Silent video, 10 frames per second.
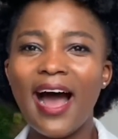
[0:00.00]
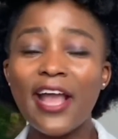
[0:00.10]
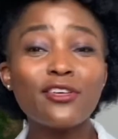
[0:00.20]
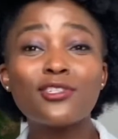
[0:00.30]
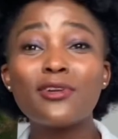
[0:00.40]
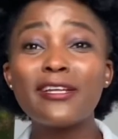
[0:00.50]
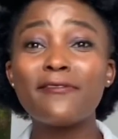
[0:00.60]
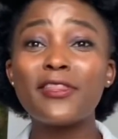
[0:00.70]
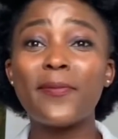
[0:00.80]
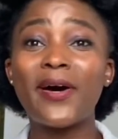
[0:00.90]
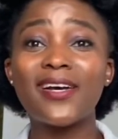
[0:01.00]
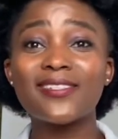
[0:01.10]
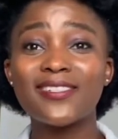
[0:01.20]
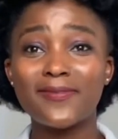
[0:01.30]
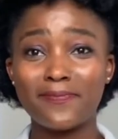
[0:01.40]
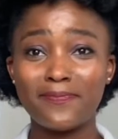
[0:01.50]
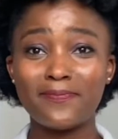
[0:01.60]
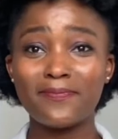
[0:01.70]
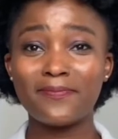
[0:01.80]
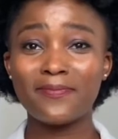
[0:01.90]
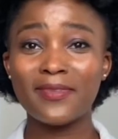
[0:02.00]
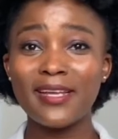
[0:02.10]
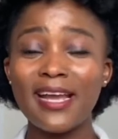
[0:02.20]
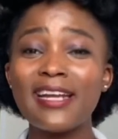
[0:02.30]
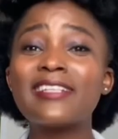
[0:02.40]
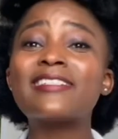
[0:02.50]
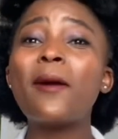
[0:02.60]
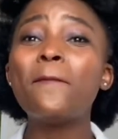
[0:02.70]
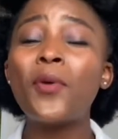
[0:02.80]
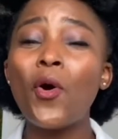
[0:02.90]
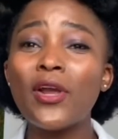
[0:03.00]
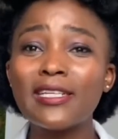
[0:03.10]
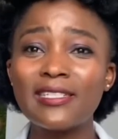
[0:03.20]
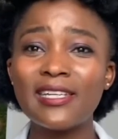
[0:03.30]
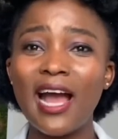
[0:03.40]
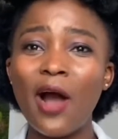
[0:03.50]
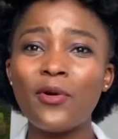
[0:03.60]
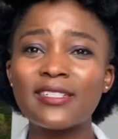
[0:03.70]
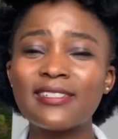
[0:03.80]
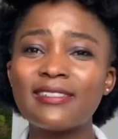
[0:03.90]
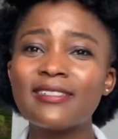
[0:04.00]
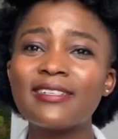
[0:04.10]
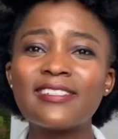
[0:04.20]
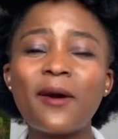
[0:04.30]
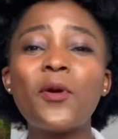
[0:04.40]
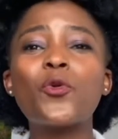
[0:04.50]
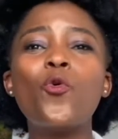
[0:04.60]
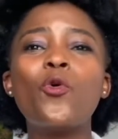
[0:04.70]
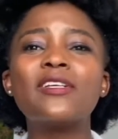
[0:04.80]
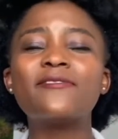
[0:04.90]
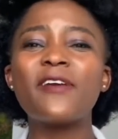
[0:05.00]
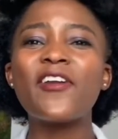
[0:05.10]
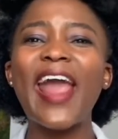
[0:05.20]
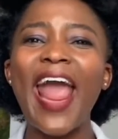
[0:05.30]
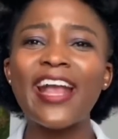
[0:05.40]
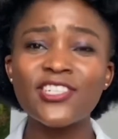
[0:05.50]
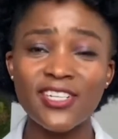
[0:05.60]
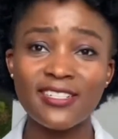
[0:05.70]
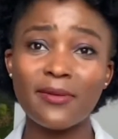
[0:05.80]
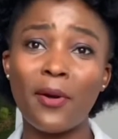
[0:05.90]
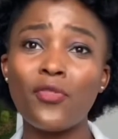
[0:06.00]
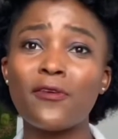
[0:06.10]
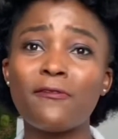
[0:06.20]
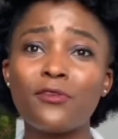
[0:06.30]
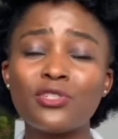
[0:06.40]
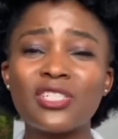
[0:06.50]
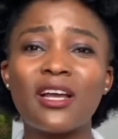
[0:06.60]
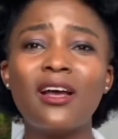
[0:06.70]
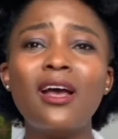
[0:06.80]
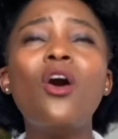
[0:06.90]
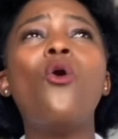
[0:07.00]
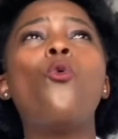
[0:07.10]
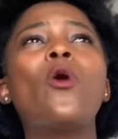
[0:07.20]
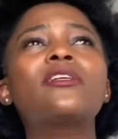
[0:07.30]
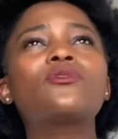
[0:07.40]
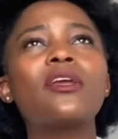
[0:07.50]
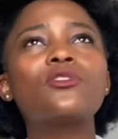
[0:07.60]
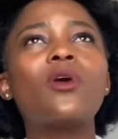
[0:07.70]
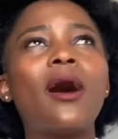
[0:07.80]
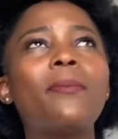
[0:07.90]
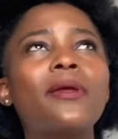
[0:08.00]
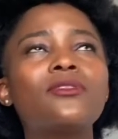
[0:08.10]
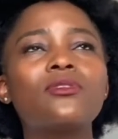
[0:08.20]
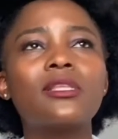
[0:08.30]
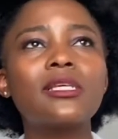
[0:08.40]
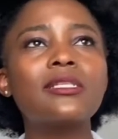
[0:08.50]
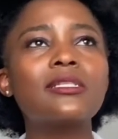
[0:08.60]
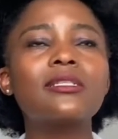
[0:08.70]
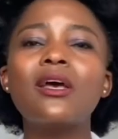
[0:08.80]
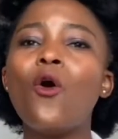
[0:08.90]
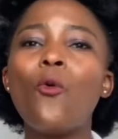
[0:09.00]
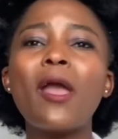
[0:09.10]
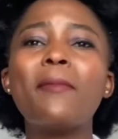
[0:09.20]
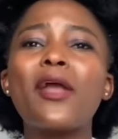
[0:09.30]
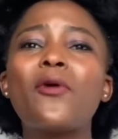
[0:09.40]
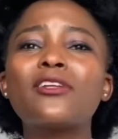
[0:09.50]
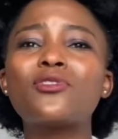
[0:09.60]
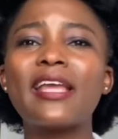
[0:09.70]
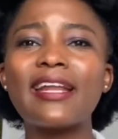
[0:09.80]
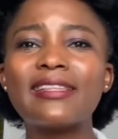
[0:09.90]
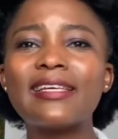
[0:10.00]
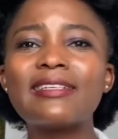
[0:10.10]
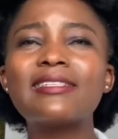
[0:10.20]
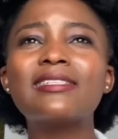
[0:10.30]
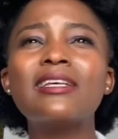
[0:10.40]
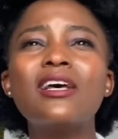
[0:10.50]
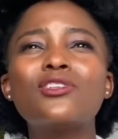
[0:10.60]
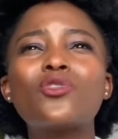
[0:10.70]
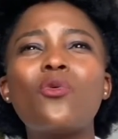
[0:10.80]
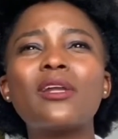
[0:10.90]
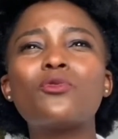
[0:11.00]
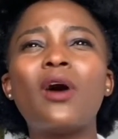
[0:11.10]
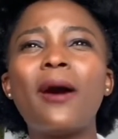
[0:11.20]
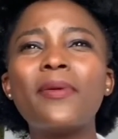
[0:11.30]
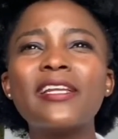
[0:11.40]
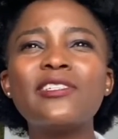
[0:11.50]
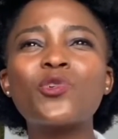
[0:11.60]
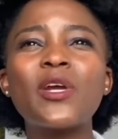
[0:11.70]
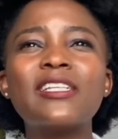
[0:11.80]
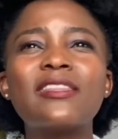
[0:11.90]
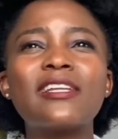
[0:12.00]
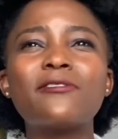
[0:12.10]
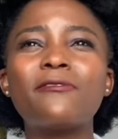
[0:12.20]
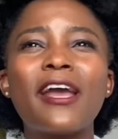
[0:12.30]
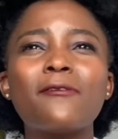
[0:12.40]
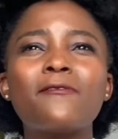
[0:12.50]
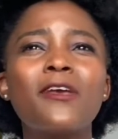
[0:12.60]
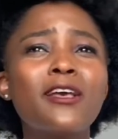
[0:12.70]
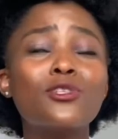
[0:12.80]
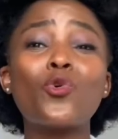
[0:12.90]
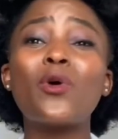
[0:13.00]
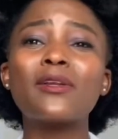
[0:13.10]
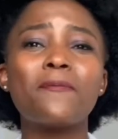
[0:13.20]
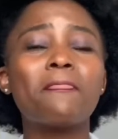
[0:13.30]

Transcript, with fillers: I used to live in the past. And at some point, I was someone who was very anxious about the future. What is going to happen to this? Where am I going to get this? So what will happen in 2035? So what?